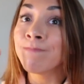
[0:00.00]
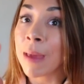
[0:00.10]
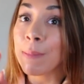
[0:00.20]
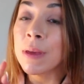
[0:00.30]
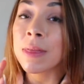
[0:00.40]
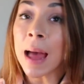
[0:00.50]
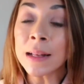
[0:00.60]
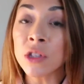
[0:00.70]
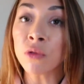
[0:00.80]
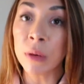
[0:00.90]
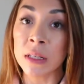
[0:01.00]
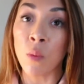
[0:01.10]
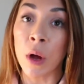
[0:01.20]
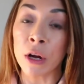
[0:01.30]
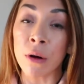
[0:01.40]
Maybe that's the
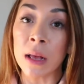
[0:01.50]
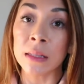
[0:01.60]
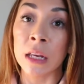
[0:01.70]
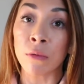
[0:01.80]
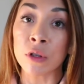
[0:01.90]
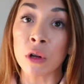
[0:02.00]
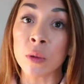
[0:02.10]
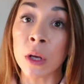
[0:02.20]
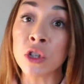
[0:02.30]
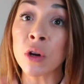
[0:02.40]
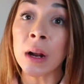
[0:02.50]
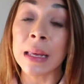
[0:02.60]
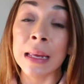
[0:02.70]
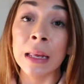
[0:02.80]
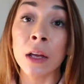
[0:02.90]
reason why you're not seeing results because you're
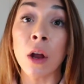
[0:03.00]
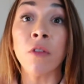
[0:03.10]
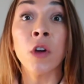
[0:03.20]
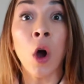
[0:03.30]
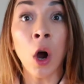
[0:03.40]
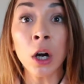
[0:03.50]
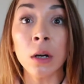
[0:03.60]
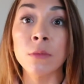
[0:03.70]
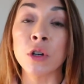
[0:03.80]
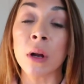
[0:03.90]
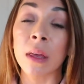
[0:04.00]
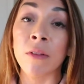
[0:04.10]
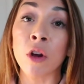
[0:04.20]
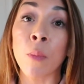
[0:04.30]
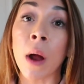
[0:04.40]
not eating enough carbs. You're not
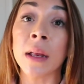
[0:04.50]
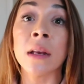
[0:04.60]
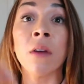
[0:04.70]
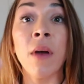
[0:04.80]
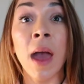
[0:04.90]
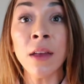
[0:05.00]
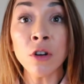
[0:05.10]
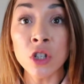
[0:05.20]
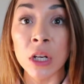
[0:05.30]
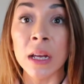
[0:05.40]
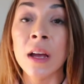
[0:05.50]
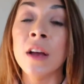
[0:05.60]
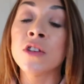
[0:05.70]
giving your body enough energy.